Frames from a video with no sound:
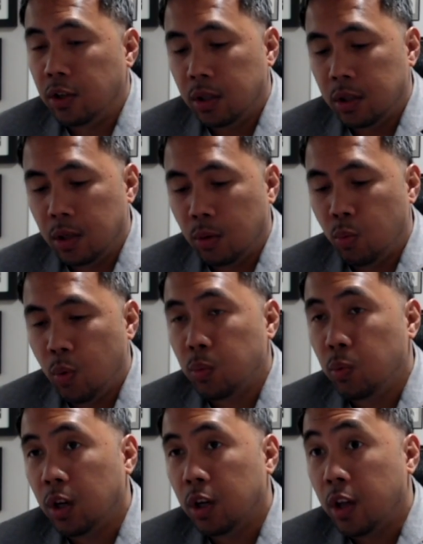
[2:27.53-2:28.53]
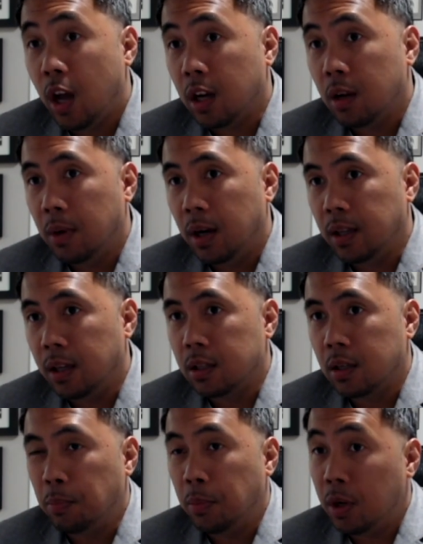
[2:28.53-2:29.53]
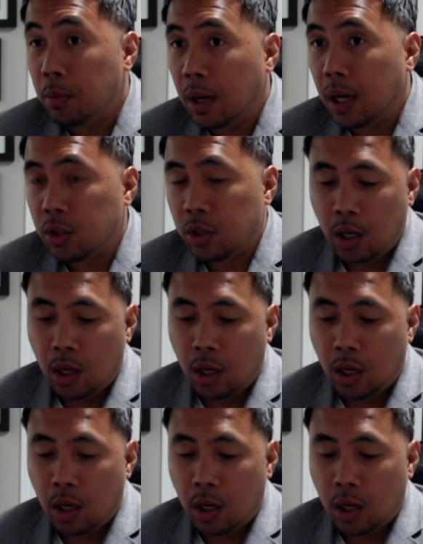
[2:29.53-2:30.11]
so what we're going to talk about is pretty much